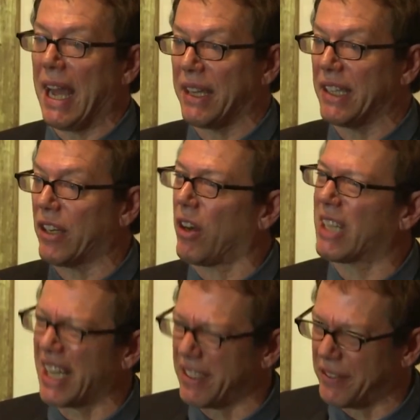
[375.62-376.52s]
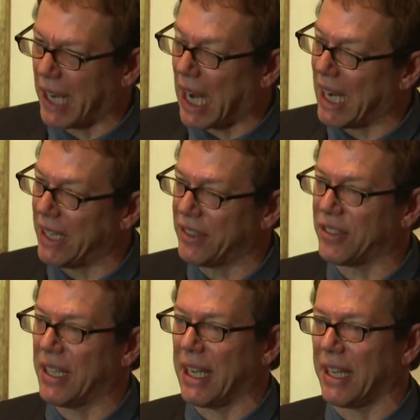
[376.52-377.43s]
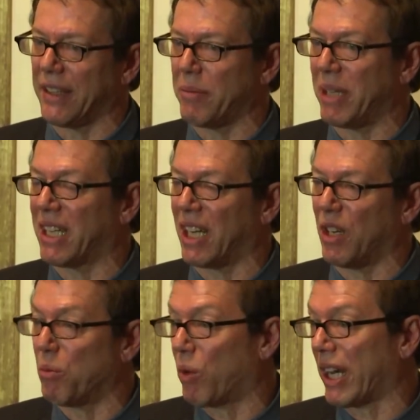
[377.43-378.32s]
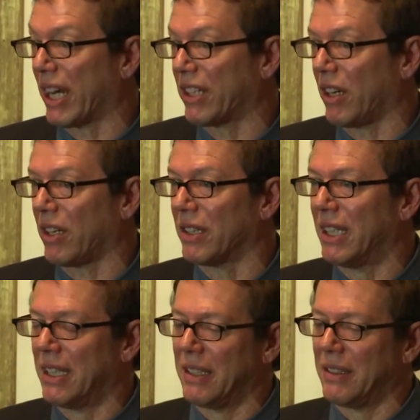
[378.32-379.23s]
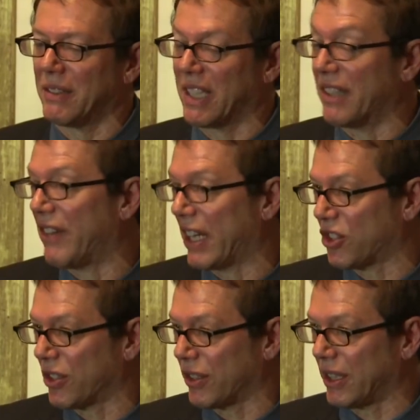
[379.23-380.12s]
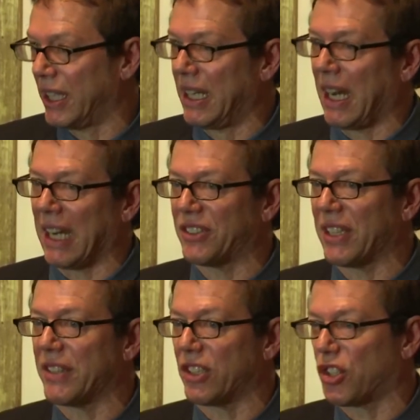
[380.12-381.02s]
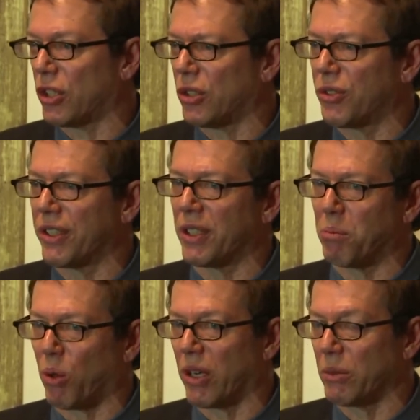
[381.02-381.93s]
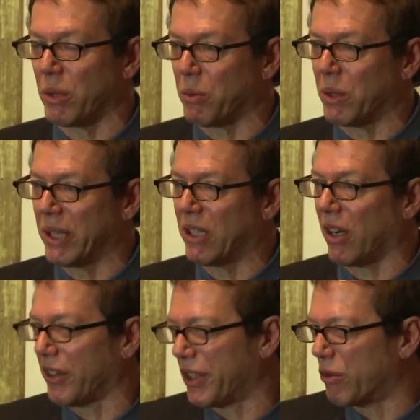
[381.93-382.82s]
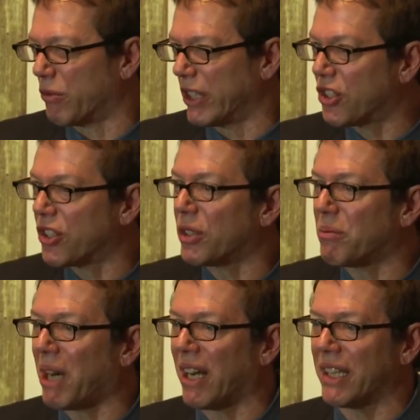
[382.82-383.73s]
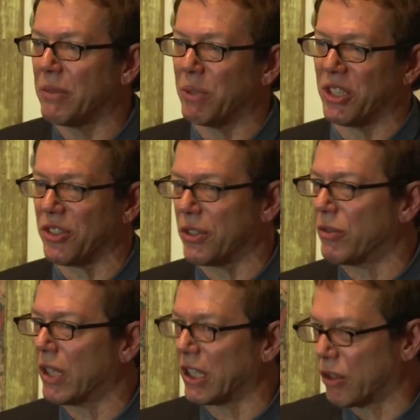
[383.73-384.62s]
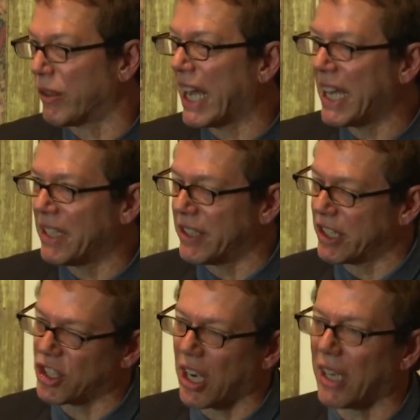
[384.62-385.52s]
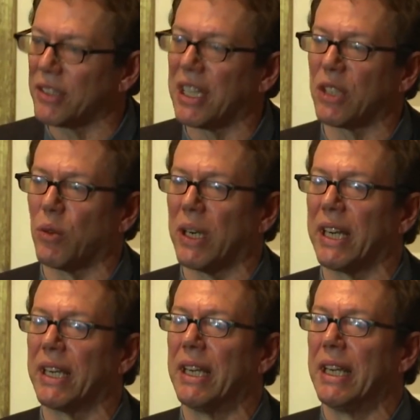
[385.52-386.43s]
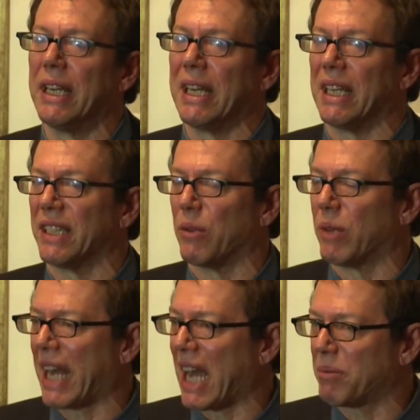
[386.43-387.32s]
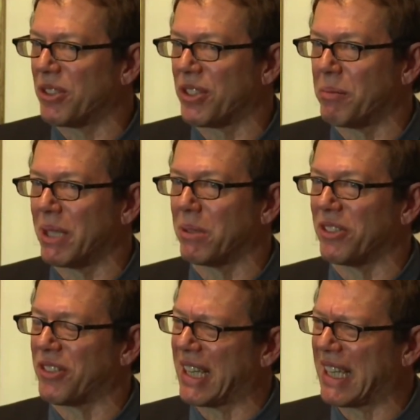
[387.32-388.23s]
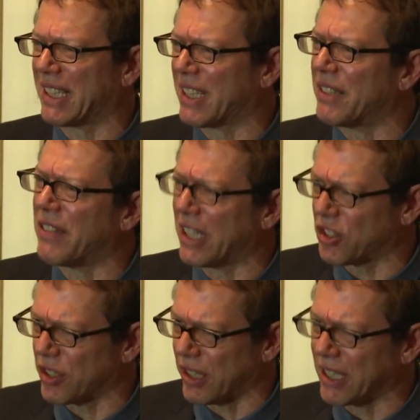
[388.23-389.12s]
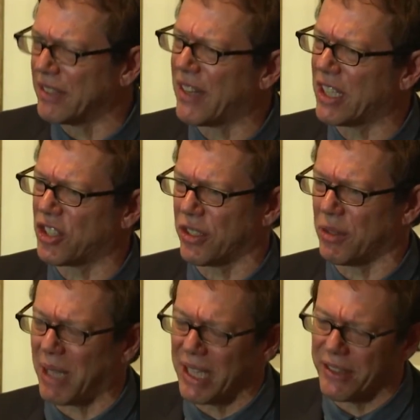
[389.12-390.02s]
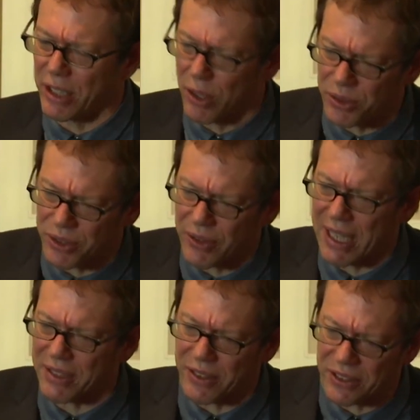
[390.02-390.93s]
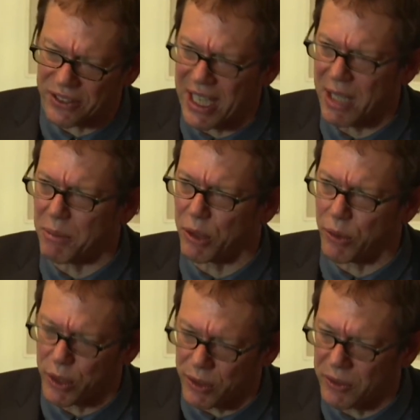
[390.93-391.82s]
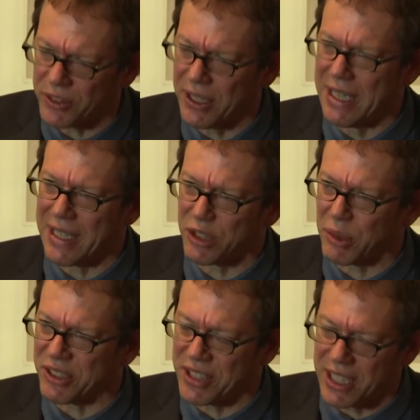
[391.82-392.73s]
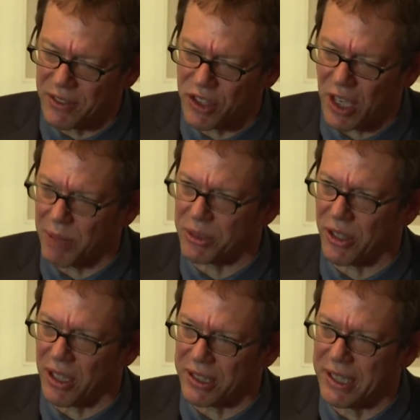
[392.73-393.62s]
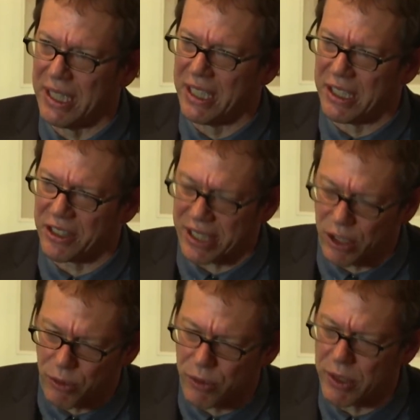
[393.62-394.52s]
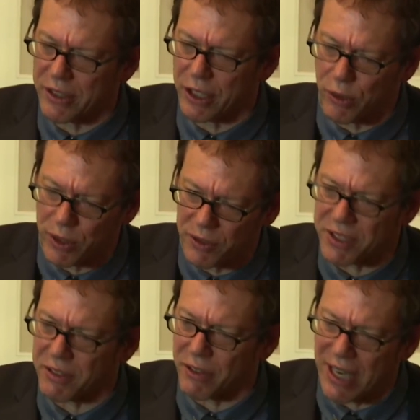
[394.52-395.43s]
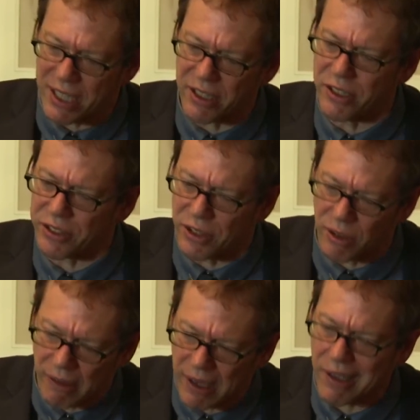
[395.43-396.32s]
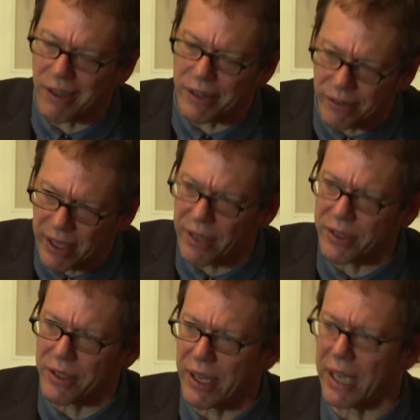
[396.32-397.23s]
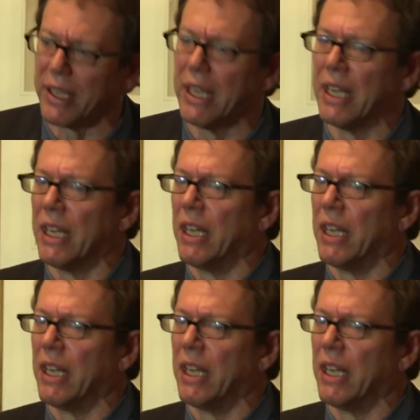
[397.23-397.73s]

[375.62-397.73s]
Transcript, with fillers: and it all kind of dies. And they become what I call conventional. I say that children are born with what we call an original mind, which is a, a creative and a childlike way. And that what happens to people is they get conventional, a conventional mind that goes around in the same grooves. That's what Steve Jobs called it. It's like gro the grooves of a record. You just go round and round and round.